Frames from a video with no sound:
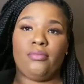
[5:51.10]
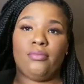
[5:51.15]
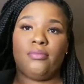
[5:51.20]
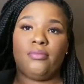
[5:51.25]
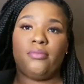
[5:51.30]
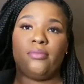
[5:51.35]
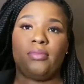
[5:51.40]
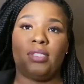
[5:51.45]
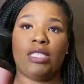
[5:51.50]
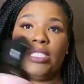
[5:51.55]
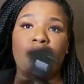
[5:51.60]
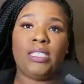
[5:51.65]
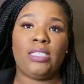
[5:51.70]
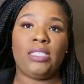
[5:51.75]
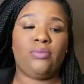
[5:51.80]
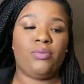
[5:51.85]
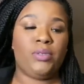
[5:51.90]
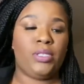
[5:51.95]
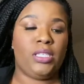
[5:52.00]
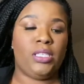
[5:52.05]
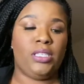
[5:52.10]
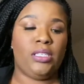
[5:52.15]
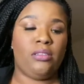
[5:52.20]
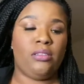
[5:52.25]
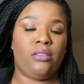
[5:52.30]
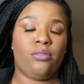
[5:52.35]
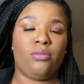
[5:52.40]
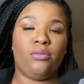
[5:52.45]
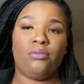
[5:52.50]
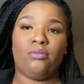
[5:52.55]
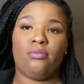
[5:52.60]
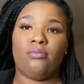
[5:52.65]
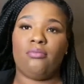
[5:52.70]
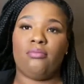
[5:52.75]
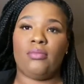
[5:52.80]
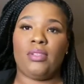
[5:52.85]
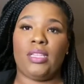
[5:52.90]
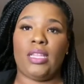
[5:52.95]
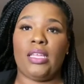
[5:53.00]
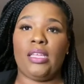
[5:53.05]
This is really,
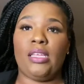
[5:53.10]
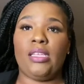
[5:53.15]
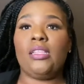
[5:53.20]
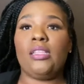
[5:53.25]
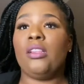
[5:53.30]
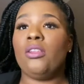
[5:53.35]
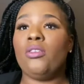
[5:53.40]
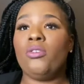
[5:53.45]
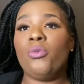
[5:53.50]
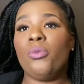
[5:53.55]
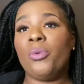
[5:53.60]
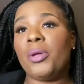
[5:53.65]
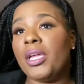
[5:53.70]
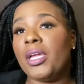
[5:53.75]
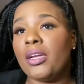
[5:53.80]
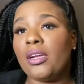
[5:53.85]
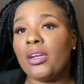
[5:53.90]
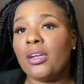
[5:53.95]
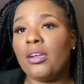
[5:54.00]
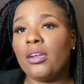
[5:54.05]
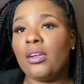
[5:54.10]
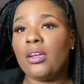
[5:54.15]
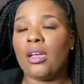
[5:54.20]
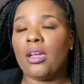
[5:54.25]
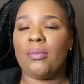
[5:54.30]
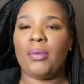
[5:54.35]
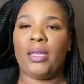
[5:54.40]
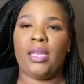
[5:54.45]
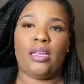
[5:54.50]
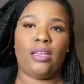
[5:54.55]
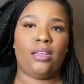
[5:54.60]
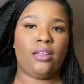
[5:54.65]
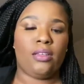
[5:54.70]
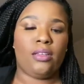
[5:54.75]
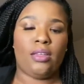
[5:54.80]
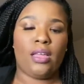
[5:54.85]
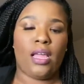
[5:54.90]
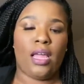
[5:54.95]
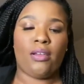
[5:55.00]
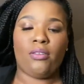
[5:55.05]
it's a little weird. I
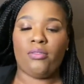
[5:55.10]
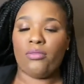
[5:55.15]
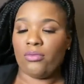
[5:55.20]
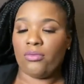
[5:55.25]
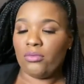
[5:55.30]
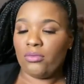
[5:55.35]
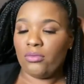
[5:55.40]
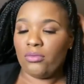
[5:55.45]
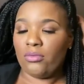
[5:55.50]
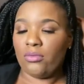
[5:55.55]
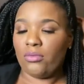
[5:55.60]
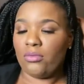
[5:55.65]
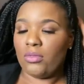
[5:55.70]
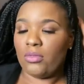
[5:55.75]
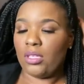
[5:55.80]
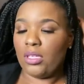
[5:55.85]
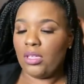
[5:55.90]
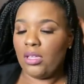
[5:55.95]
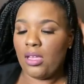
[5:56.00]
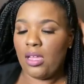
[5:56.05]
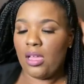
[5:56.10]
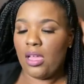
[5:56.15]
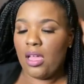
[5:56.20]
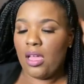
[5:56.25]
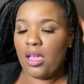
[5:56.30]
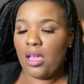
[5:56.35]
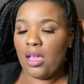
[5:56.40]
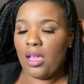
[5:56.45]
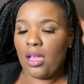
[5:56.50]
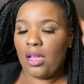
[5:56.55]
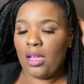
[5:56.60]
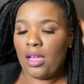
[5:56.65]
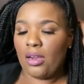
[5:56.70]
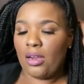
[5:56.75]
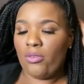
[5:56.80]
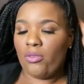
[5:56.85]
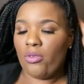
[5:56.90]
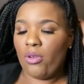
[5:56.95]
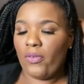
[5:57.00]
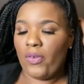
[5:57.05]
mean, I don't
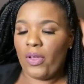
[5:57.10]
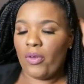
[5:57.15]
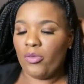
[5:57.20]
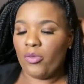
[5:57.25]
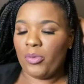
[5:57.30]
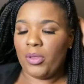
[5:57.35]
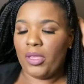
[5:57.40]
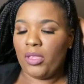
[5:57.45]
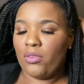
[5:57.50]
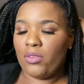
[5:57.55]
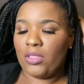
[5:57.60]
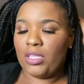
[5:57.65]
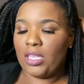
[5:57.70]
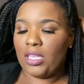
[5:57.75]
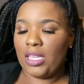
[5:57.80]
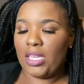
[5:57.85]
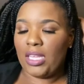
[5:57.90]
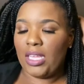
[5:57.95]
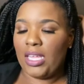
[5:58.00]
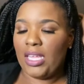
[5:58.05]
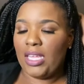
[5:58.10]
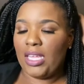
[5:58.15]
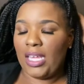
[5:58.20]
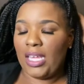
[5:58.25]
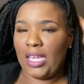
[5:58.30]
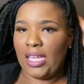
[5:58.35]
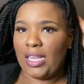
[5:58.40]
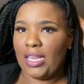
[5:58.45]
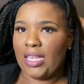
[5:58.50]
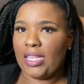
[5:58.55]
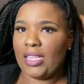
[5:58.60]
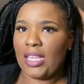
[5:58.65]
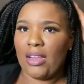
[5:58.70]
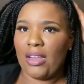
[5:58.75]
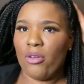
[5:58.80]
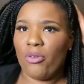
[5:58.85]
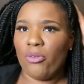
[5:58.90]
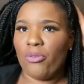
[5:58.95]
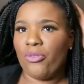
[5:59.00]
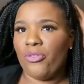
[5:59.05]
know if I will be using it again because I
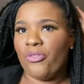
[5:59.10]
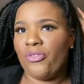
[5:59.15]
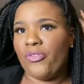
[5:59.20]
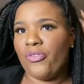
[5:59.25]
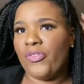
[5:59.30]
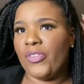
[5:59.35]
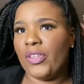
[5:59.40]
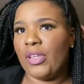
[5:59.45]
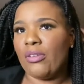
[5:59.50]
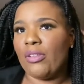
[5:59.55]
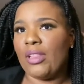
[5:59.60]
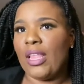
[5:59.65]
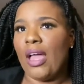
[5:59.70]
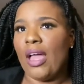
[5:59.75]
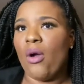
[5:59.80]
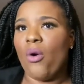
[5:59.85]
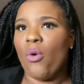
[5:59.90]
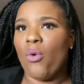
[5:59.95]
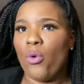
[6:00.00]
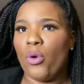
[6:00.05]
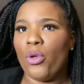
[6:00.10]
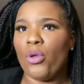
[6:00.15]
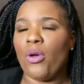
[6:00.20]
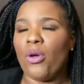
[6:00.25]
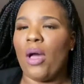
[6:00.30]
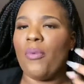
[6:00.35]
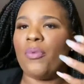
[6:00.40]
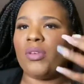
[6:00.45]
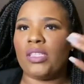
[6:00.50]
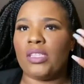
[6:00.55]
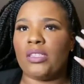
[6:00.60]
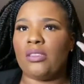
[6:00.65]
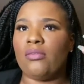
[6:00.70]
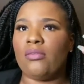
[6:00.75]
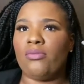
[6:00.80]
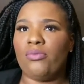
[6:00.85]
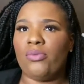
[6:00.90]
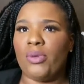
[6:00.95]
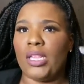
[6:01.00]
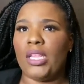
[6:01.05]
don't feel that oil. I was
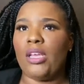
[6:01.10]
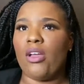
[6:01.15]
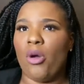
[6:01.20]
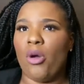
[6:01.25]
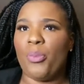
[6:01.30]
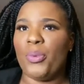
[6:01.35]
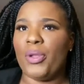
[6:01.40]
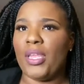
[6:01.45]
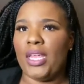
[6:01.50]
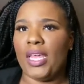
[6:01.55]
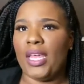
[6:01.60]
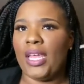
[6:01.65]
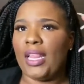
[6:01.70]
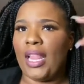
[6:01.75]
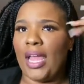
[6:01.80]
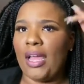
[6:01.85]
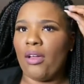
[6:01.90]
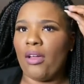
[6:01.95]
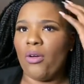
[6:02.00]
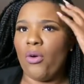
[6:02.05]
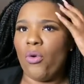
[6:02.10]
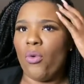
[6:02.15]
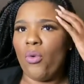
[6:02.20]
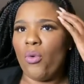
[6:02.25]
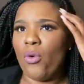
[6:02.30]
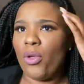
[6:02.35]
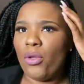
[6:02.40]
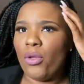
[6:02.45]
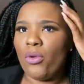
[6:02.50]
really hoping to get like a oil,